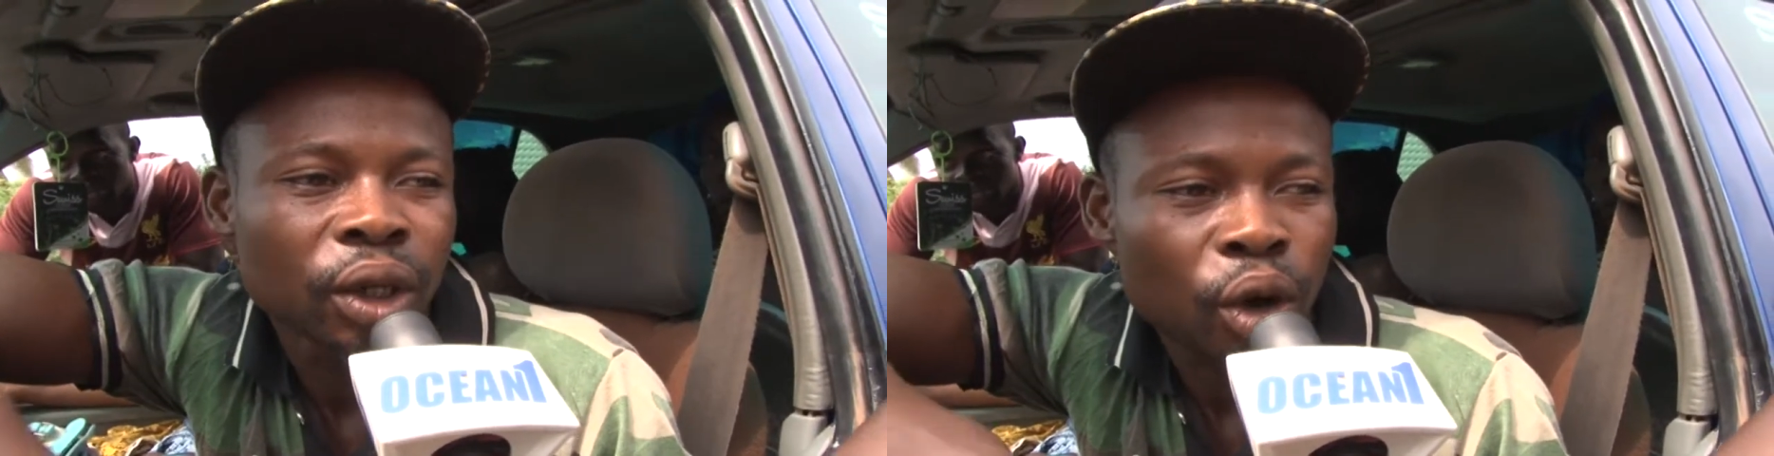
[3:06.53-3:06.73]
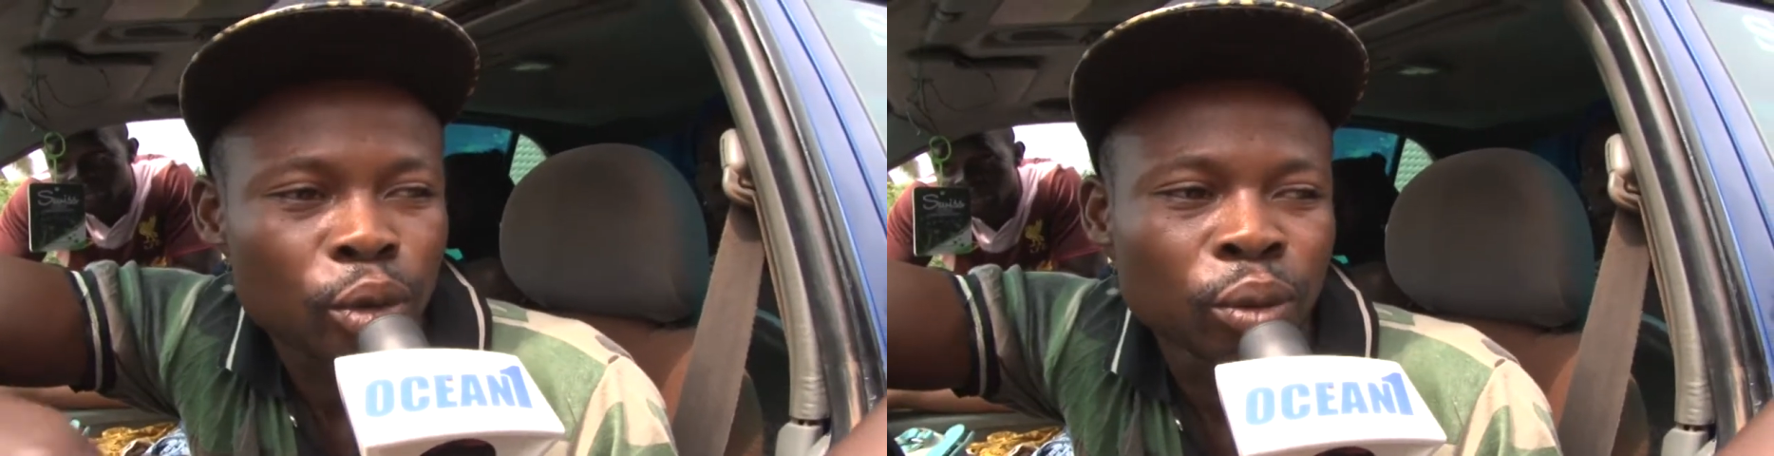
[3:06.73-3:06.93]

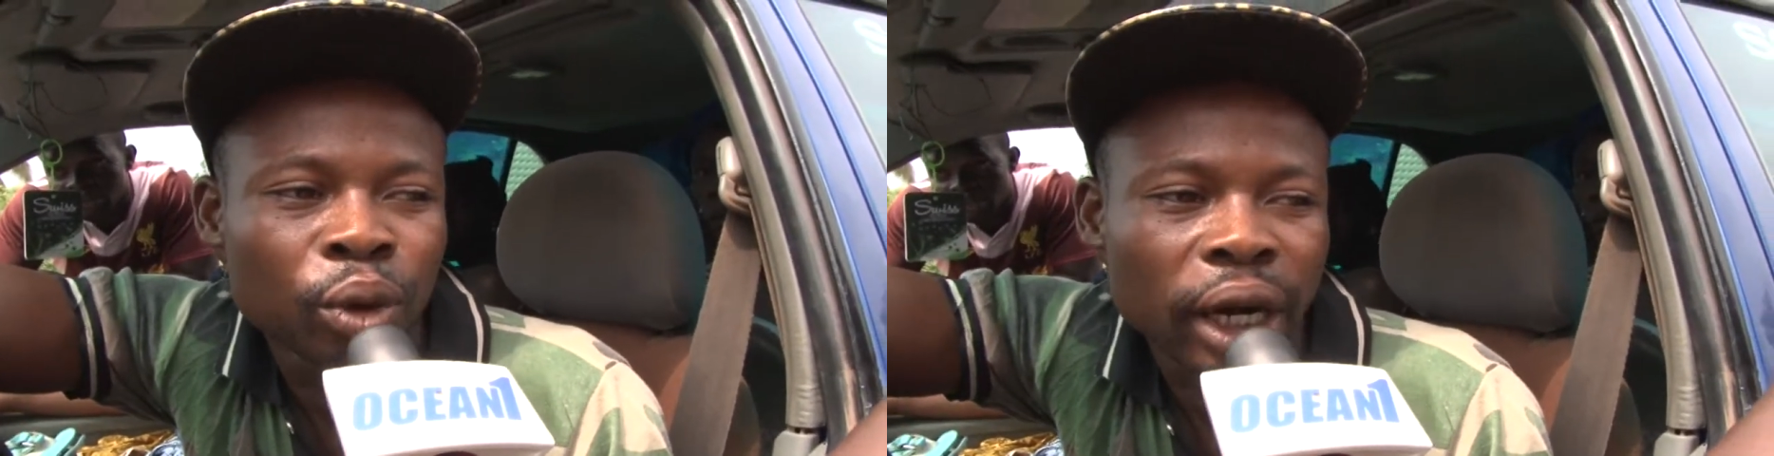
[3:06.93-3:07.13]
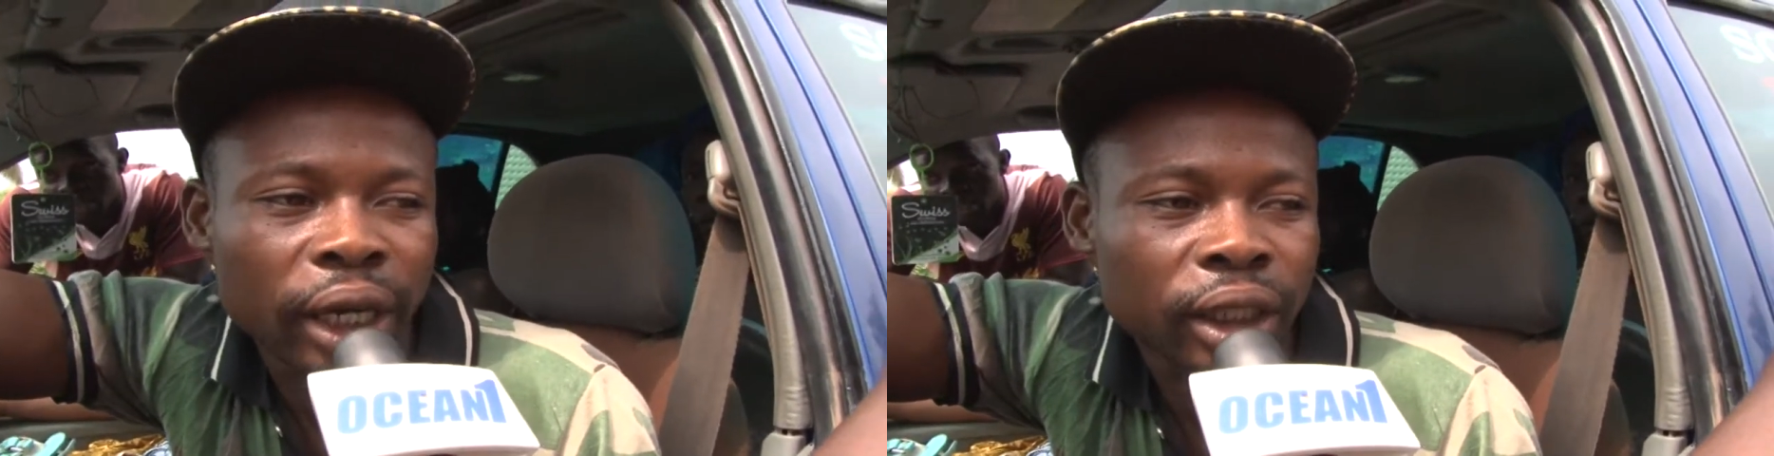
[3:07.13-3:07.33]
omombo
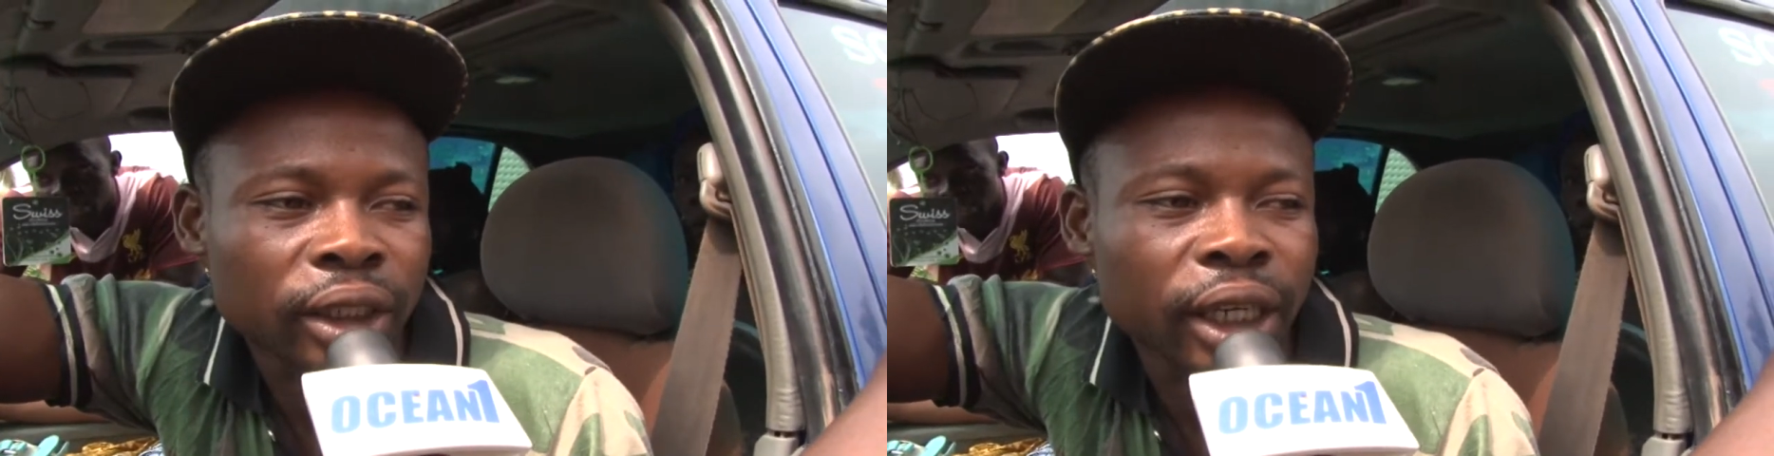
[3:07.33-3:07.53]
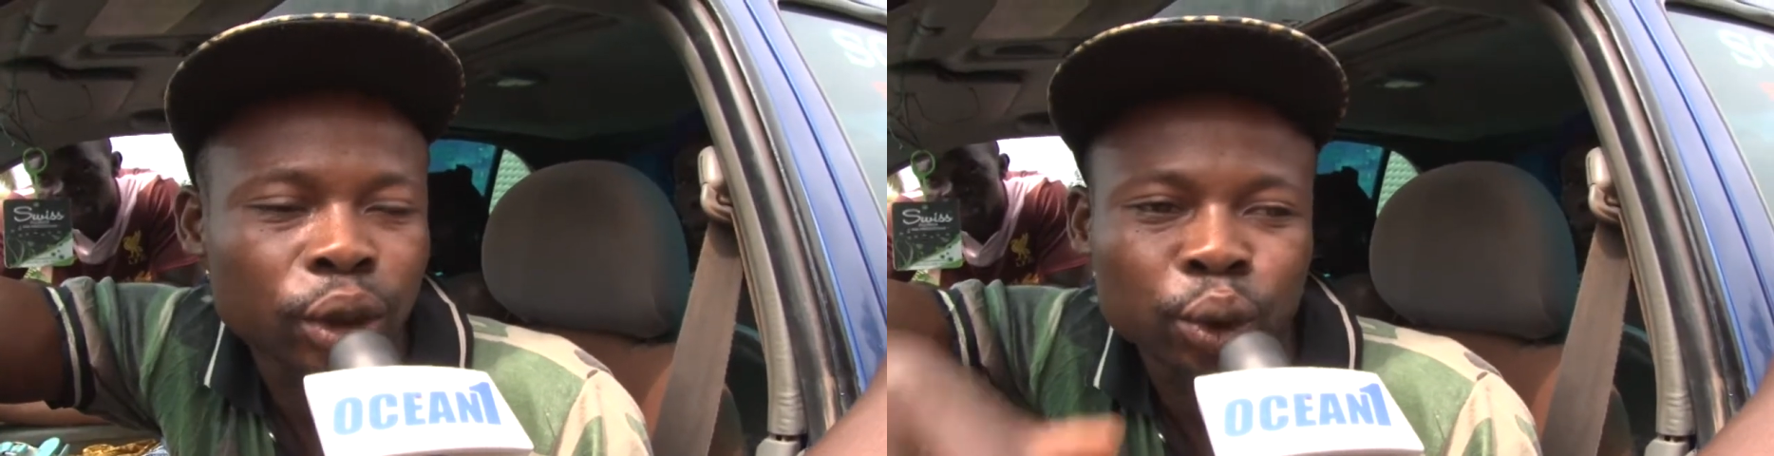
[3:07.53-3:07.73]
ye
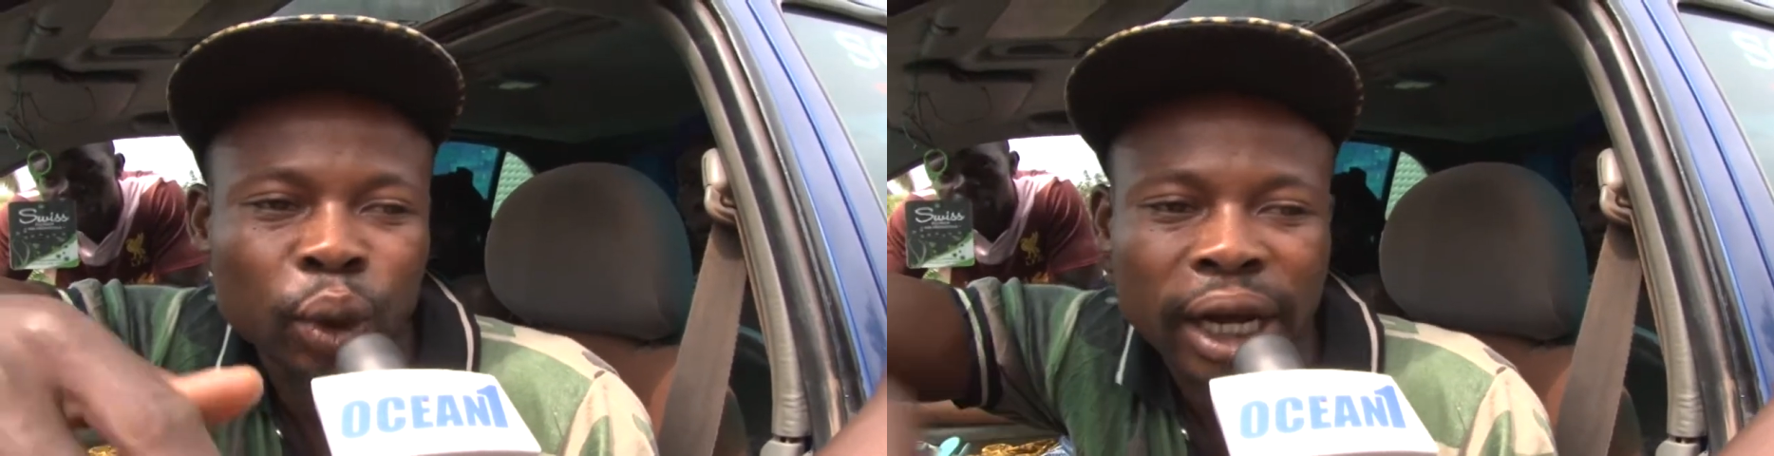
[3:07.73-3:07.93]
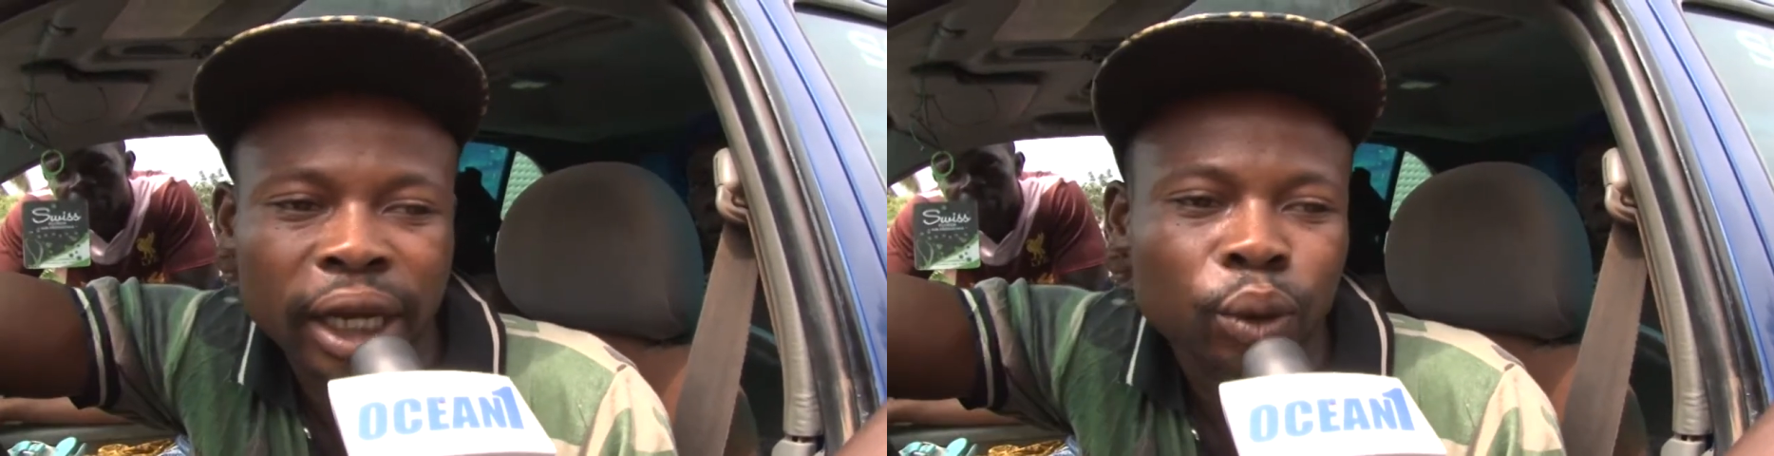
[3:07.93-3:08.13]
de no so
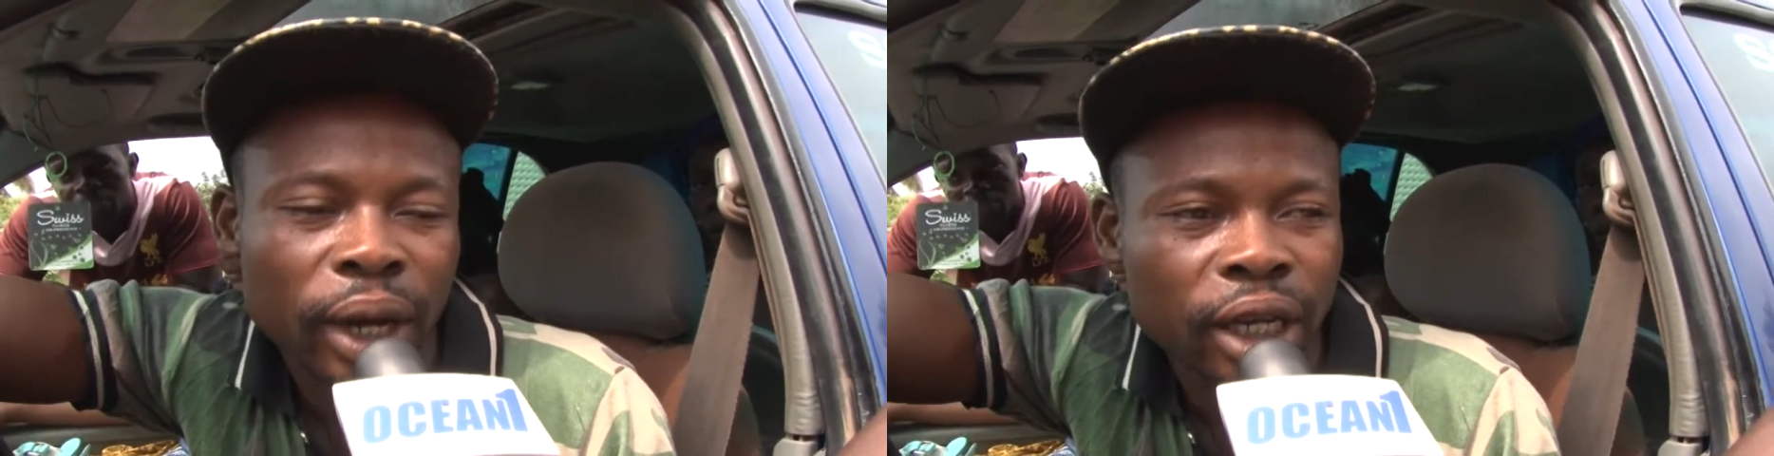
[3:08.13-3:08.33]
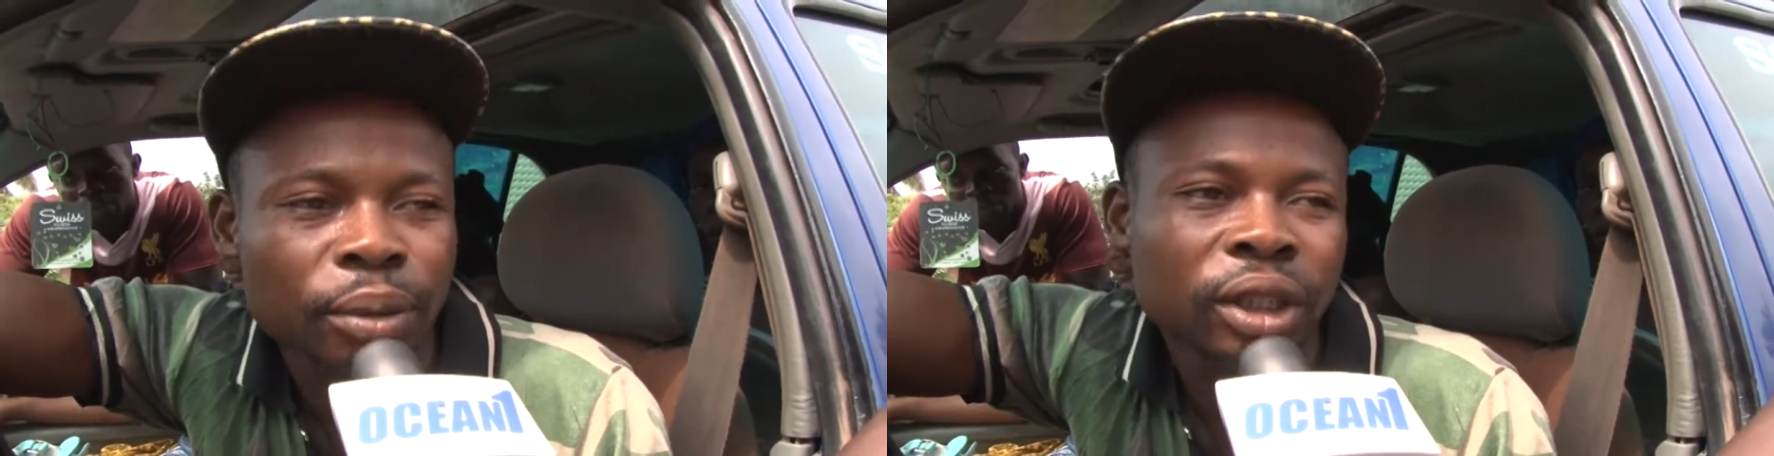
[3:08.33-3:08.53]
aye no
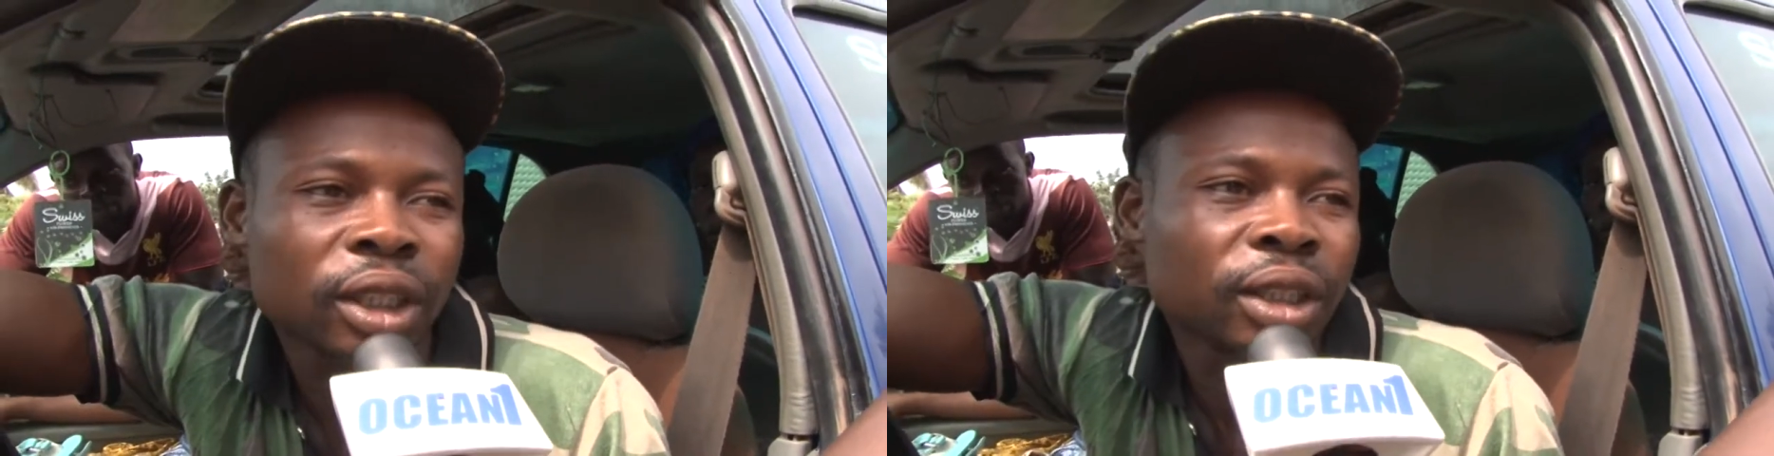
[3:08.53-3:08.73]
aye bi